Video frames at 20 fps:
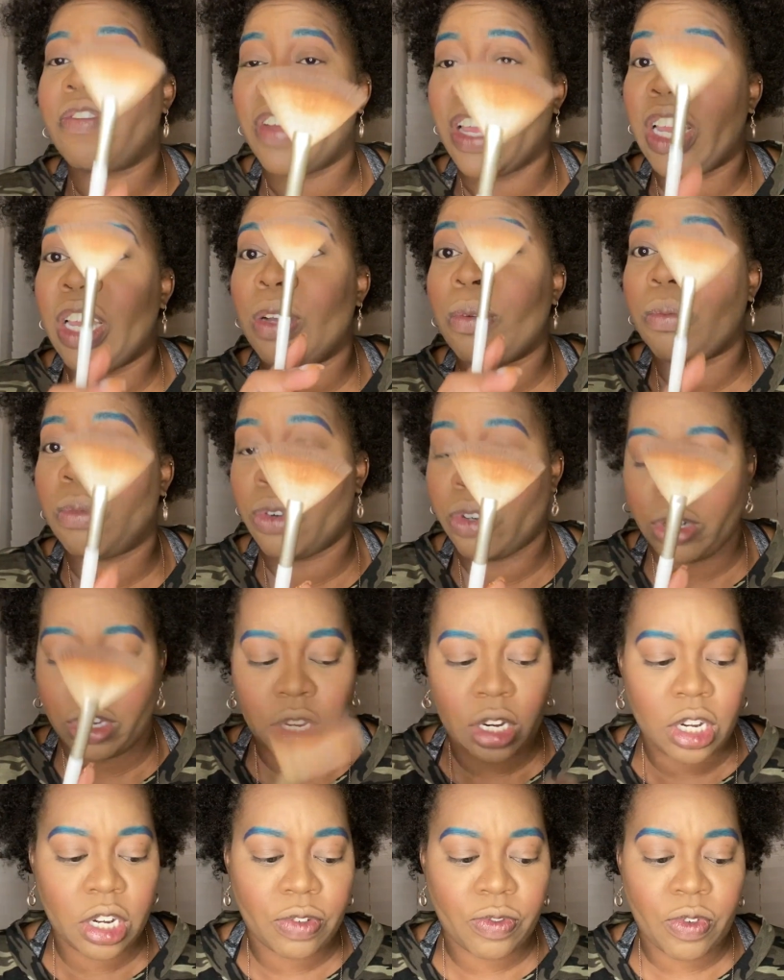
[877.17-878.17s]
fan
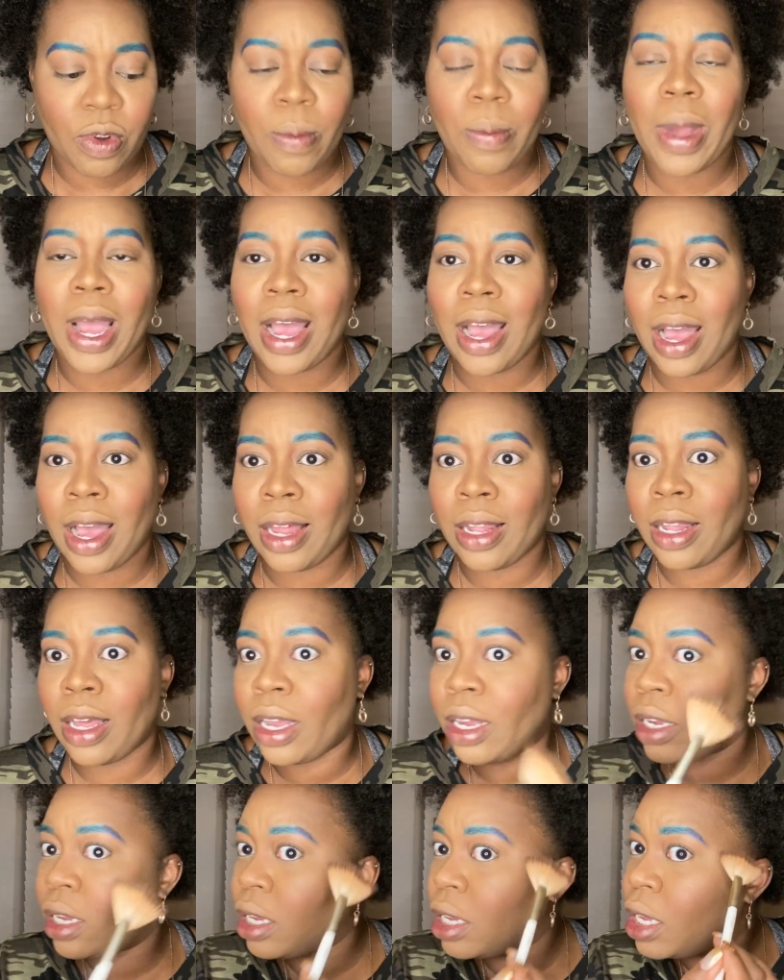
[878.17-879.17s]
brush for my
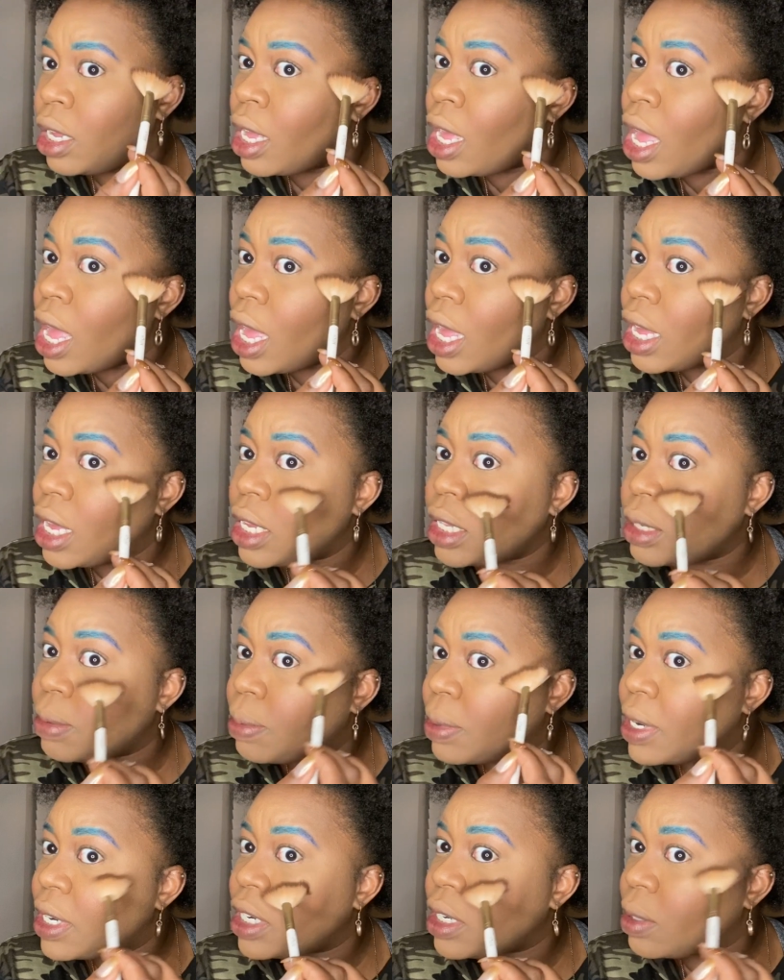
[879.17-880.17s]
highlight,
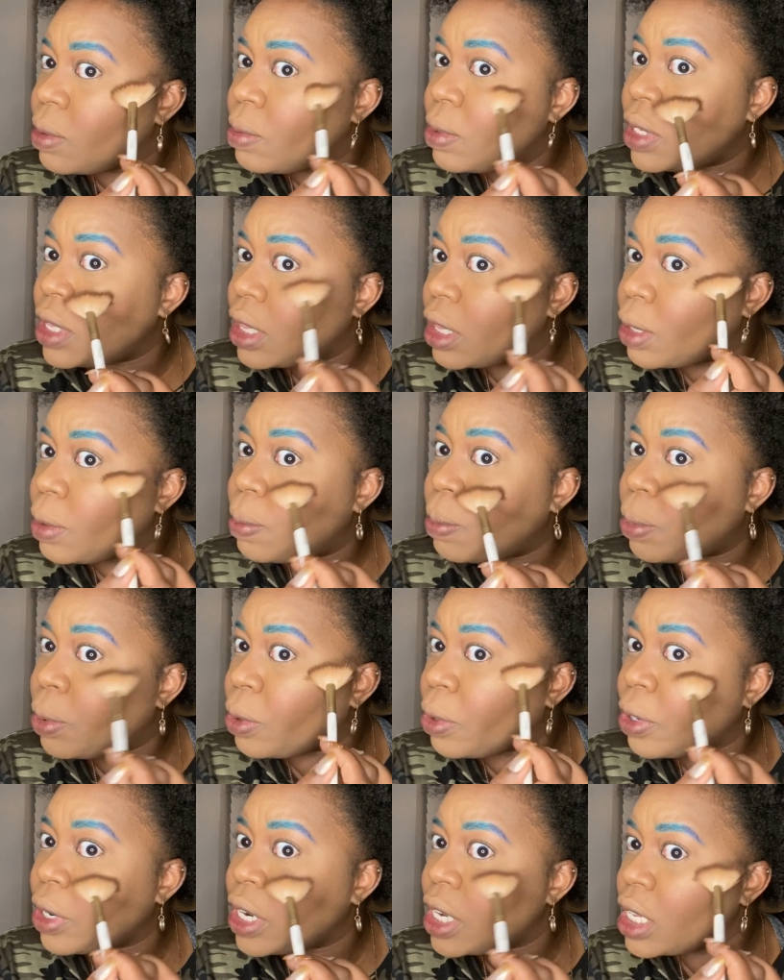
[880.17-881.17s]
especially with the
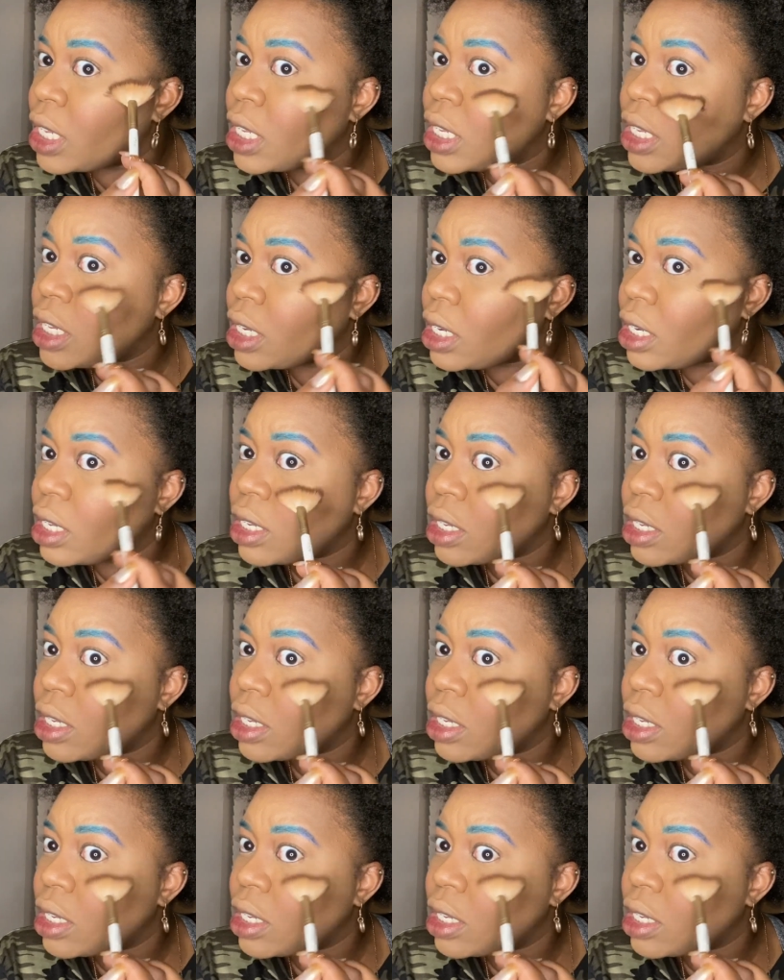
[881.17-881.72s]
pressed